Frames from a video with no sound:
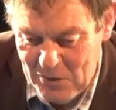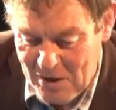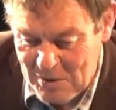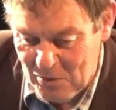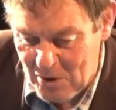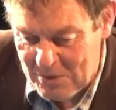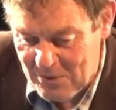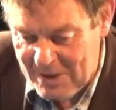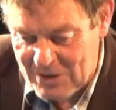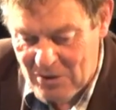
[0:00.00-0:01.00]
If your unemployment
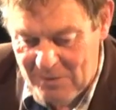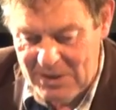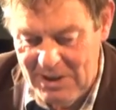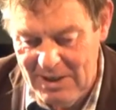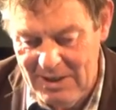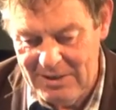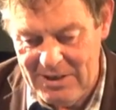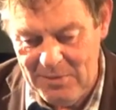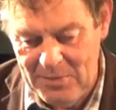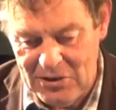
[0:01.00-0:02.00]
rate is over
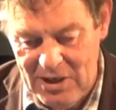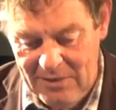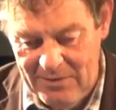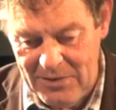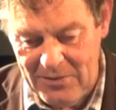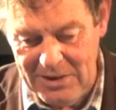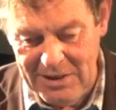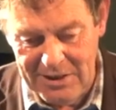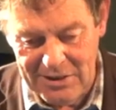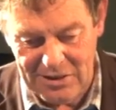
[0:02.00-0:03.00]
ten percent for three
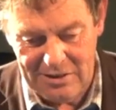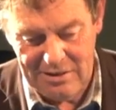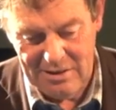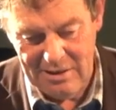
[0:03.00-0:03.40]
years,